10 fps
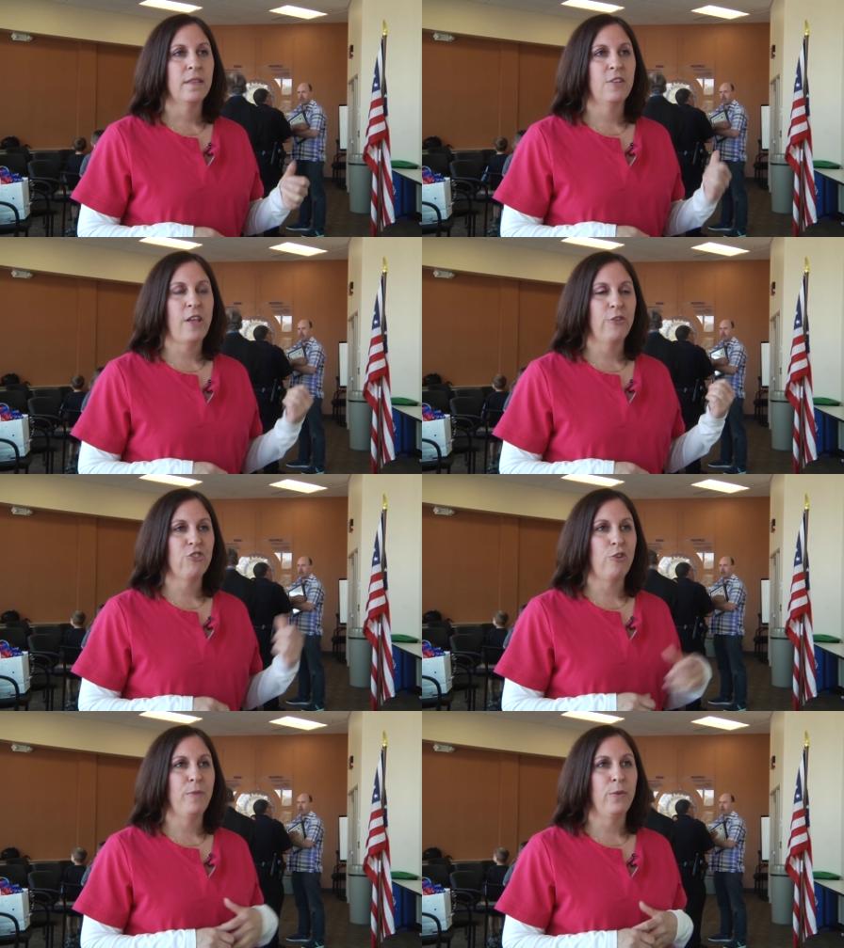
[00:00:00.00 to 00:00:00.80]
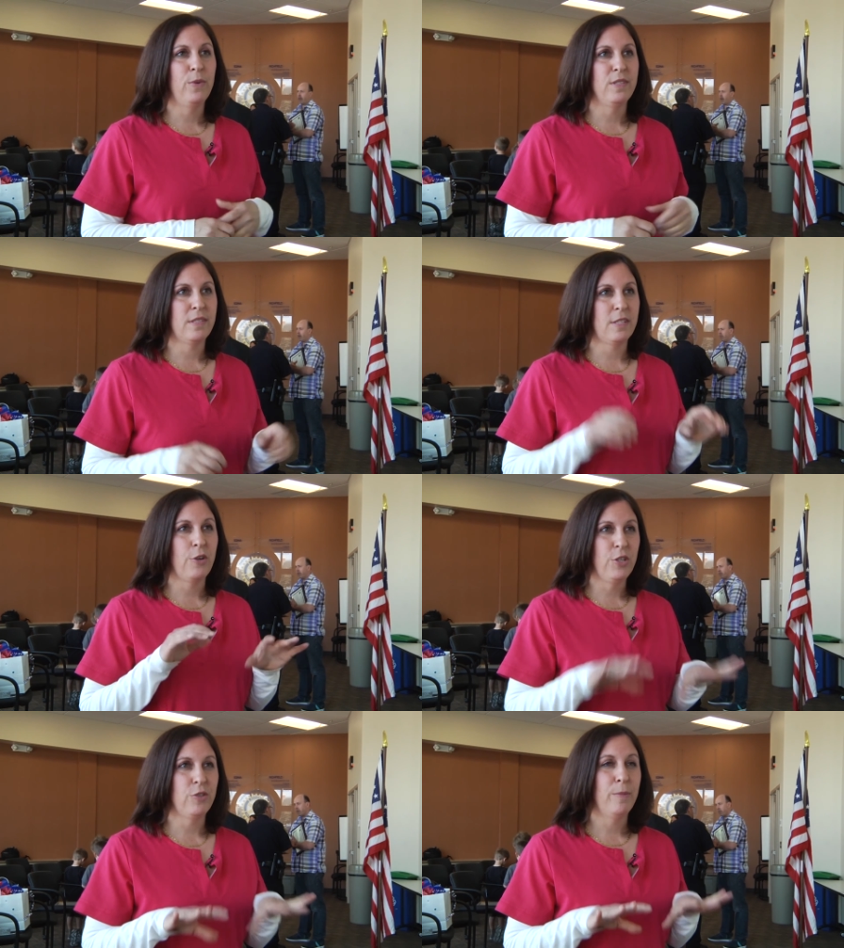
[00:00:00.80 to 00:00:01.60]
the other gentleman was
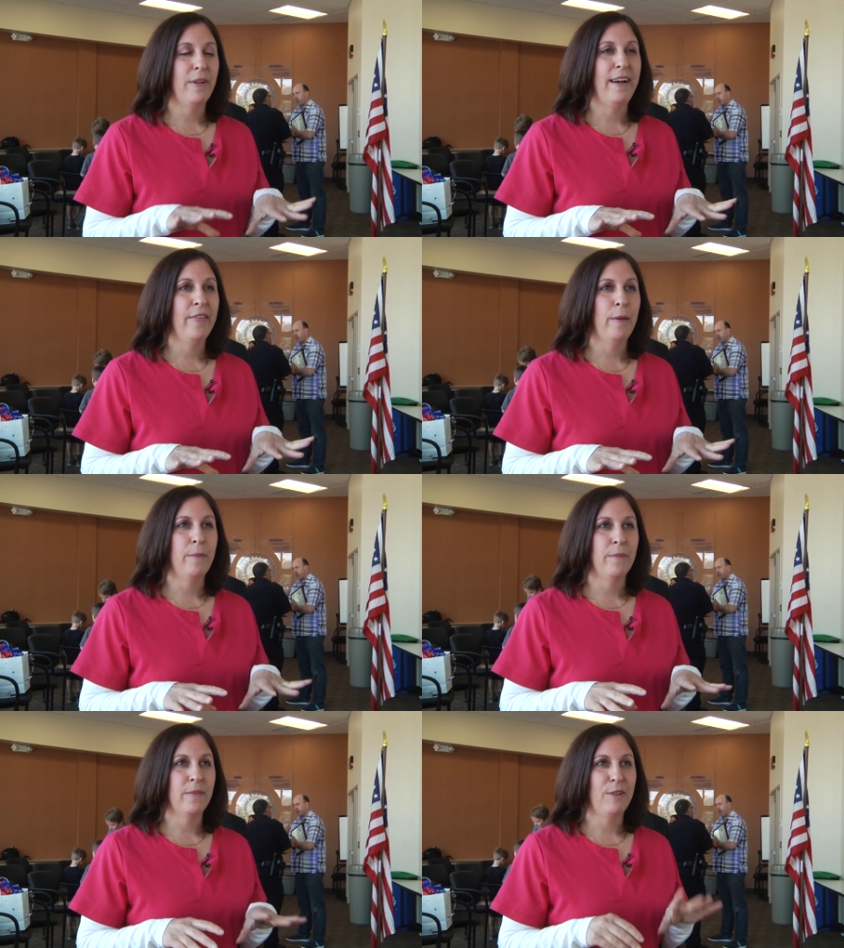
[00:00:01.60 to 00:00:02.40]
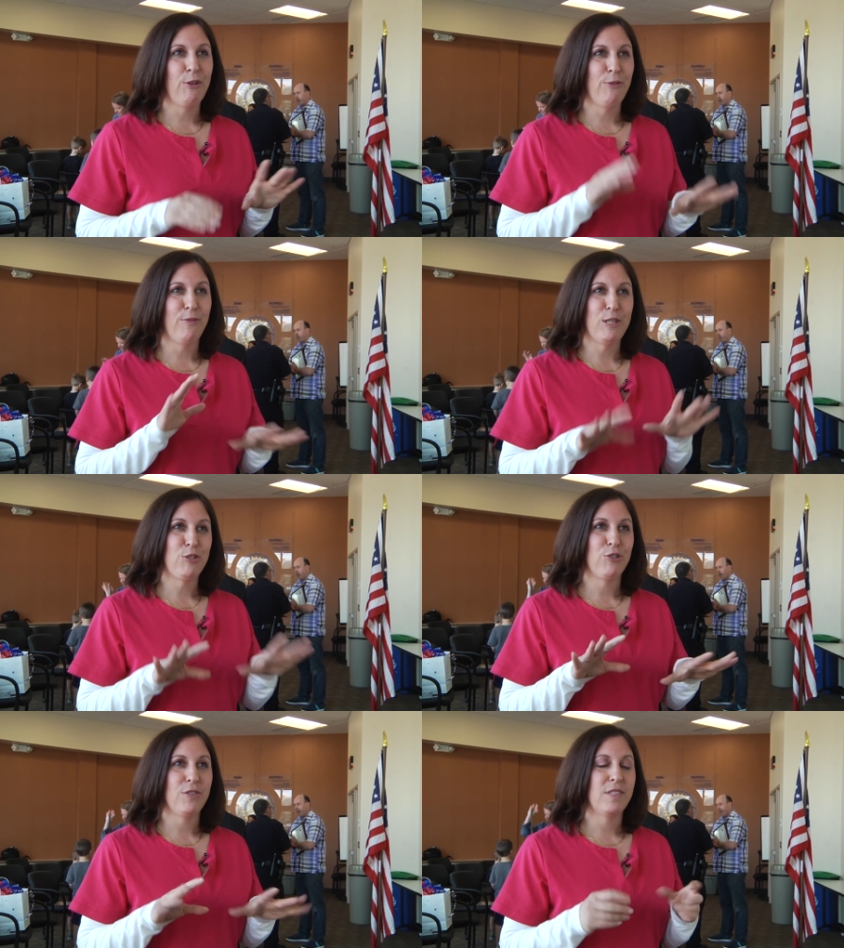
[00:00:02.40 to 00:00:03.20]
starting to apply them a little
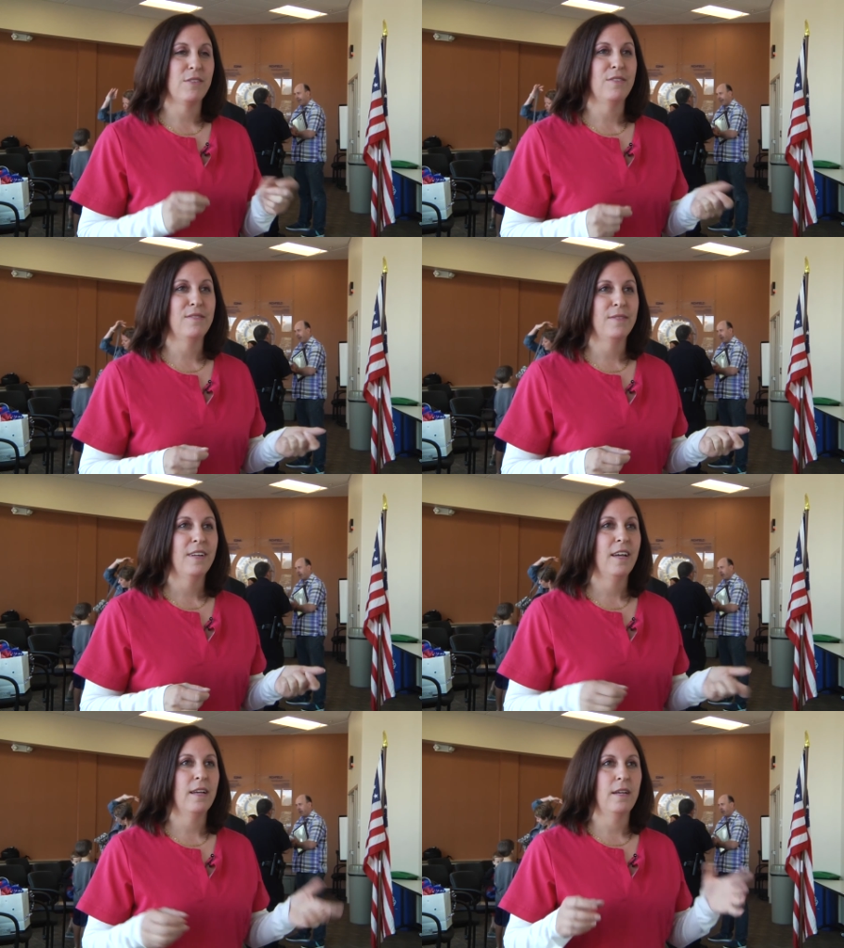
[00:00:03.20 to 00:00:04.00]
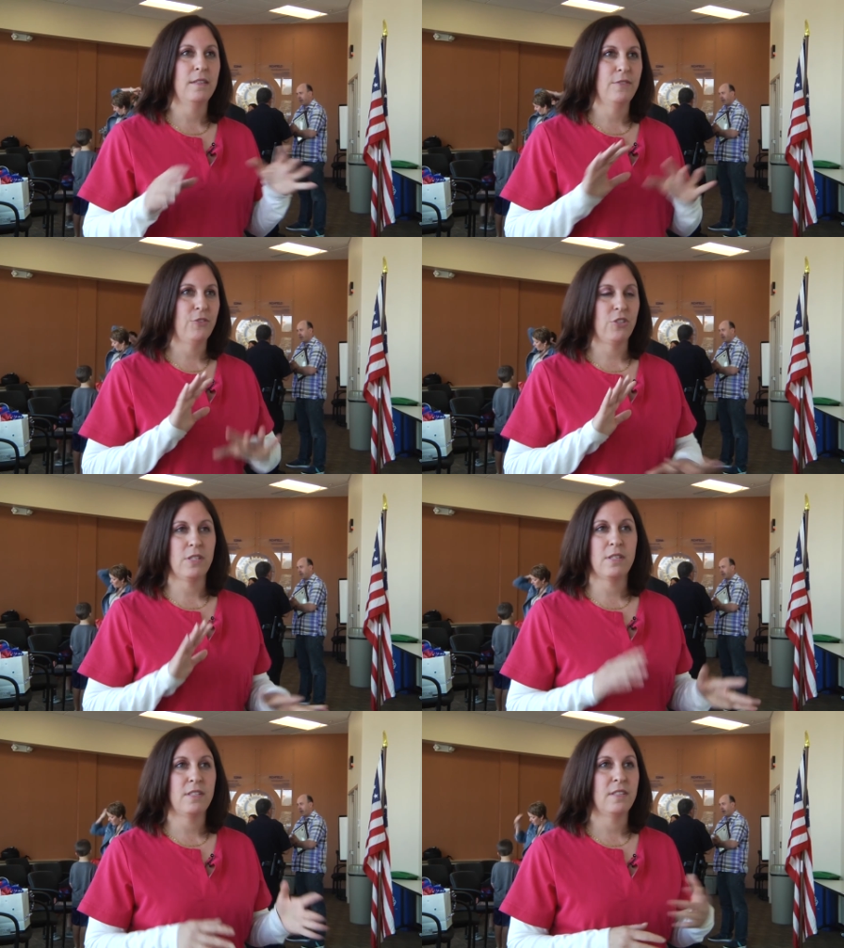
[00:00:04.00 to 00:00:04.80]
flustered, so I kind of
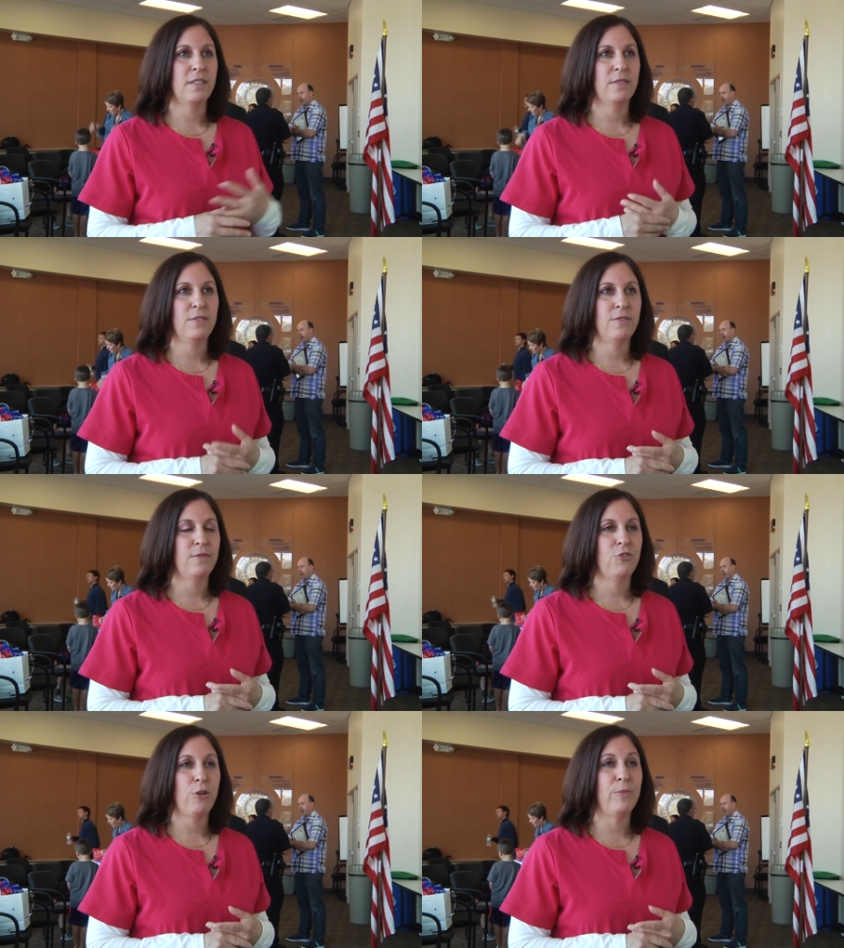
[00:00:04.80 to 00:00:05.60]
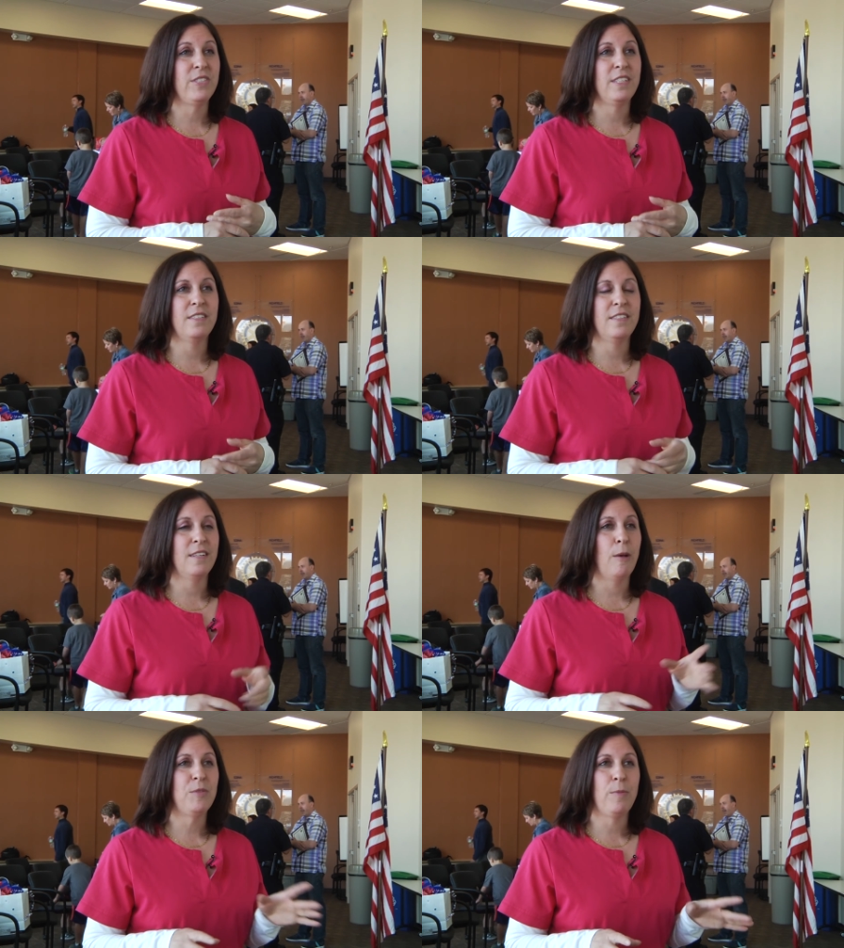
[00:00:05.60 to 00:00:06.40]
just jumped in
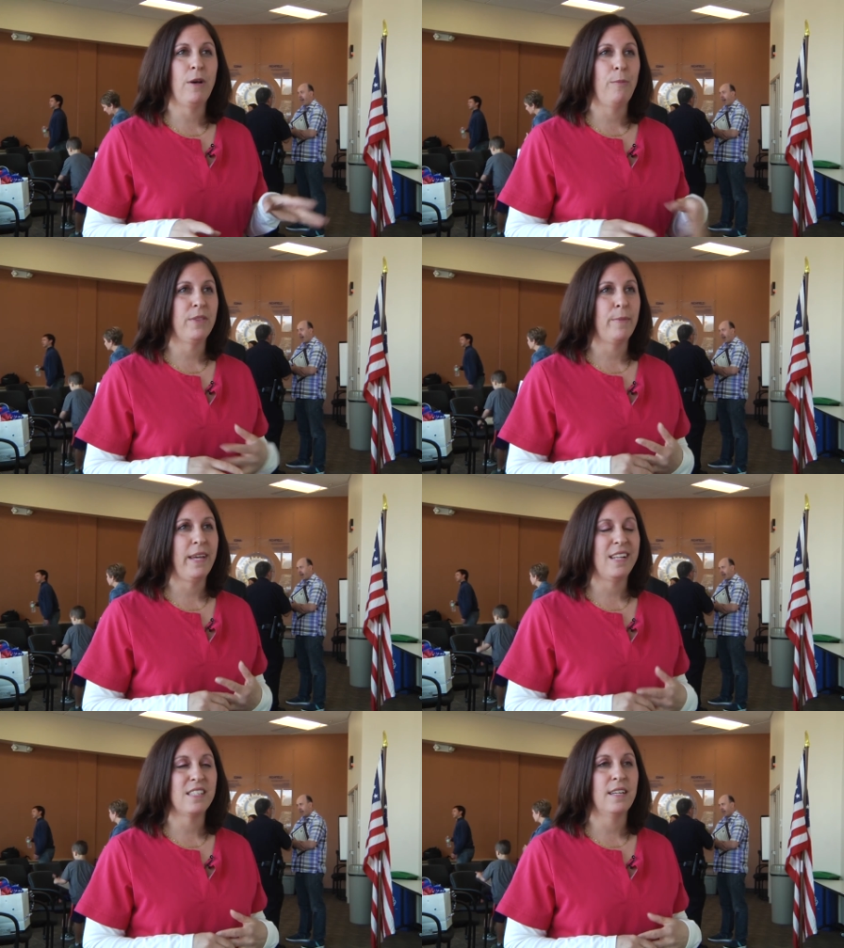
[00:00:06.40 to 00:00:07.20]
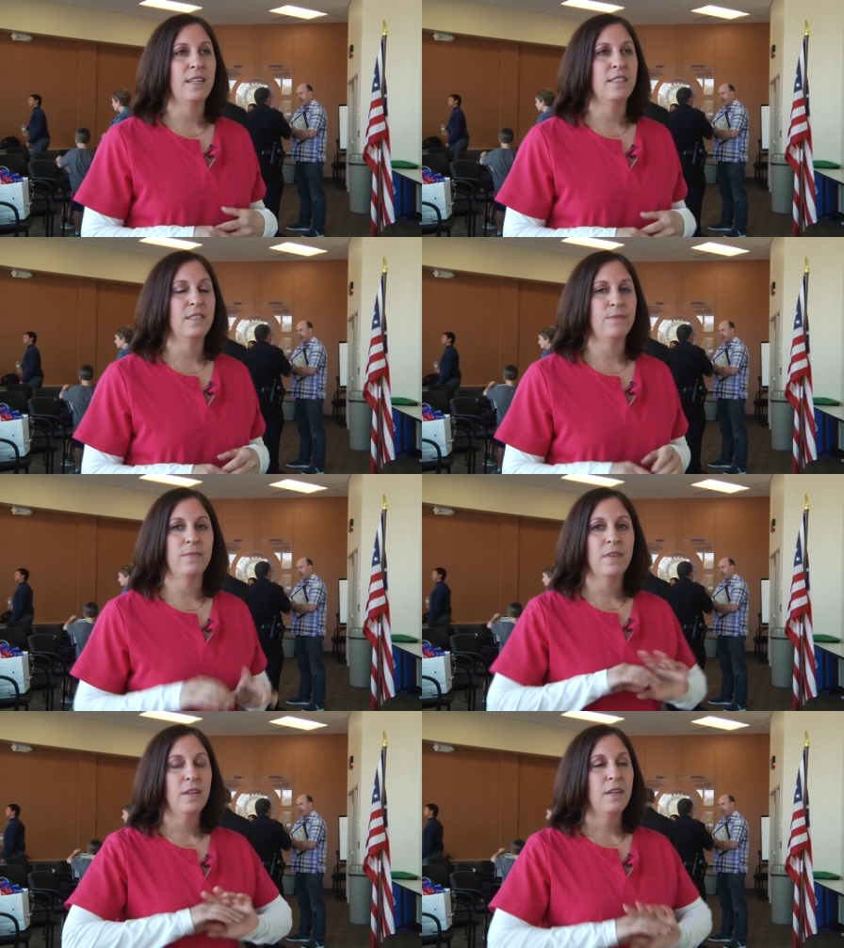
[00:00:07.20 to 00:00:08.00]
and helped him out, put the pads on, and